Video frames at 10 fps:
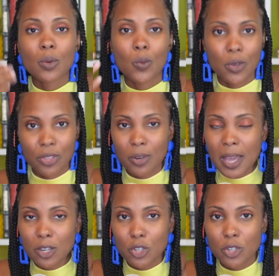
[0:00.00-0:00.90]
with their
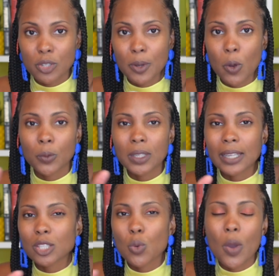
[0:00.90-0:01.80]
managers, but only
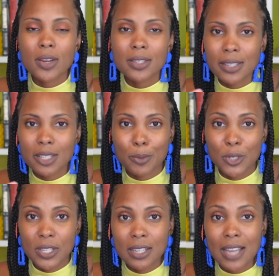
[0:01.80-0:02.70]
like
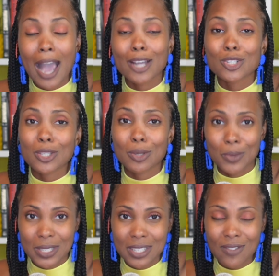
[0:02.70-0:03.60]
26% actually
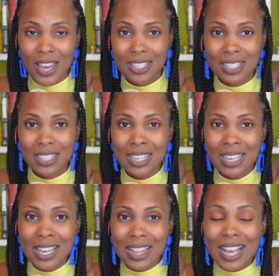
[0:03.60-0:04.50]
receive it.
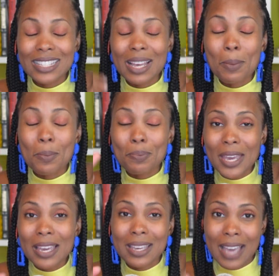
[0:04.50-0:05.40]
That's a
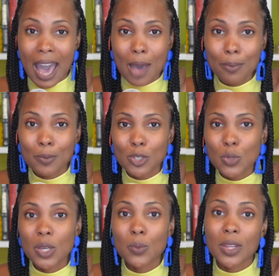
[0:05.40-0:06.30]
big gap in
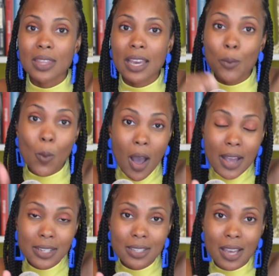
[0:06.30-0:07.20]
between what they
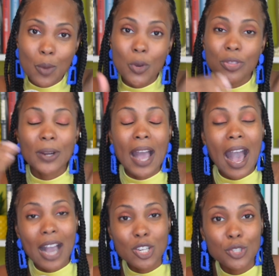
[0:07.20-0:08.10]
want and what they're
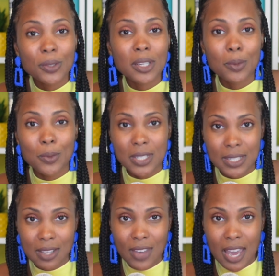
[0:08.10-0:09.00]
actually
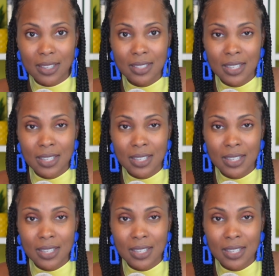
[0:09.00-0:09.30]
receiving.